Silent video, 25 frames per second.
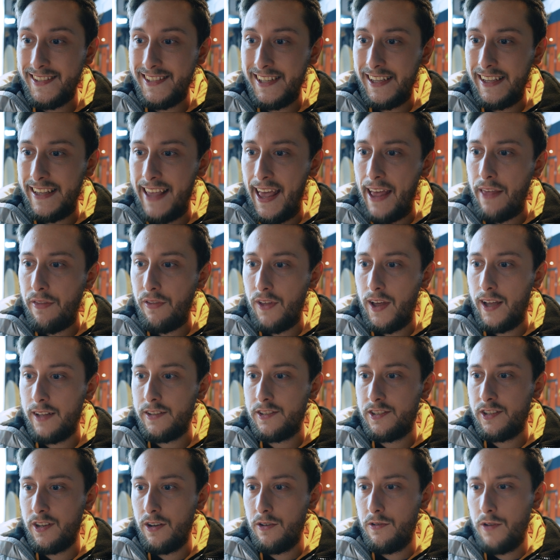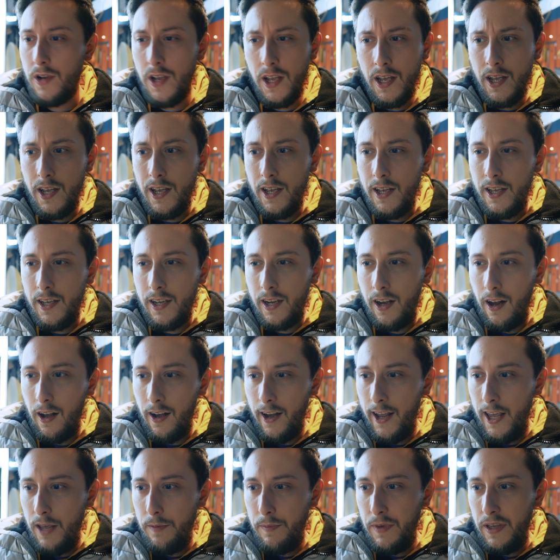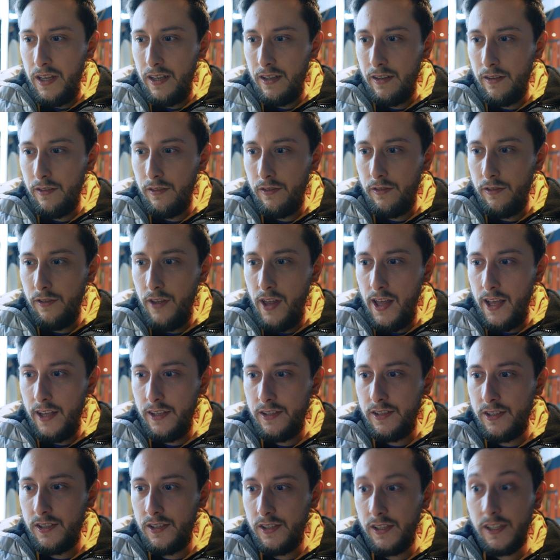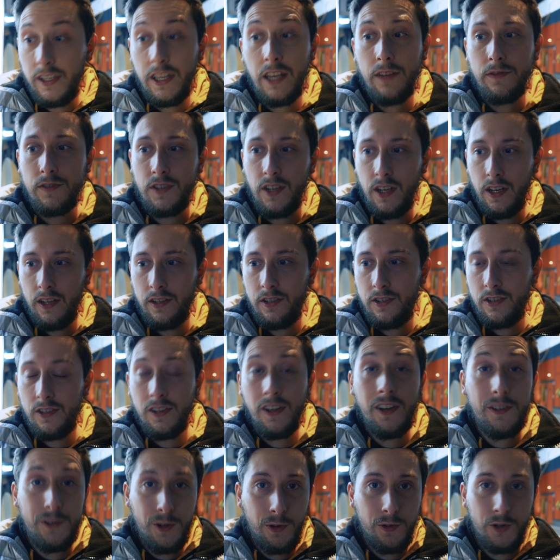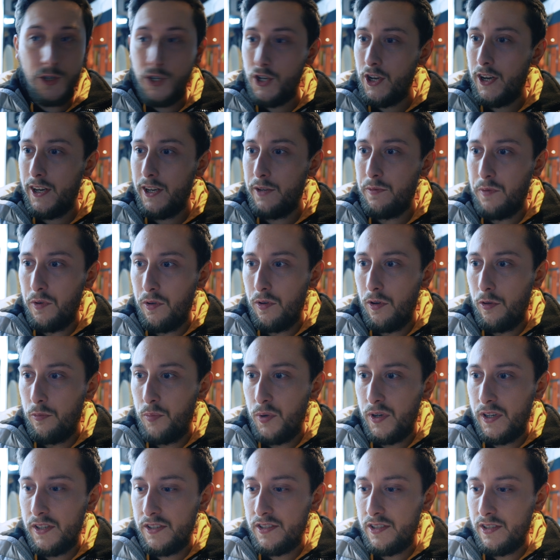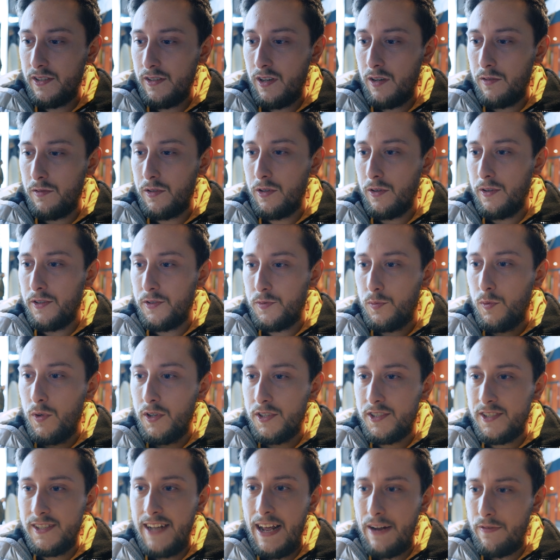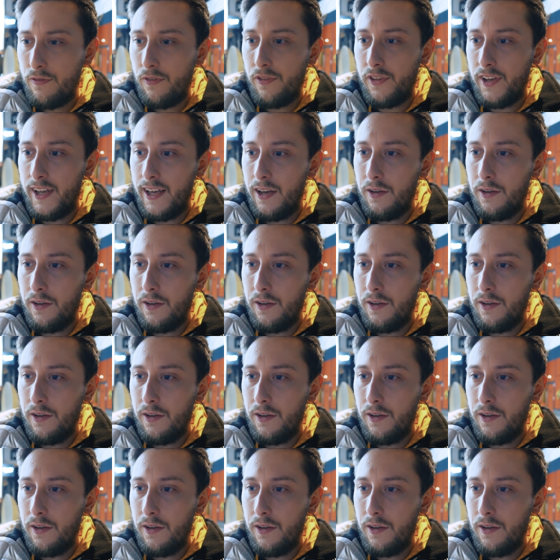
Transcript: to get that, so claiming this gives us a non-shiny Wooloo, but it's, oh god, it's worse than everything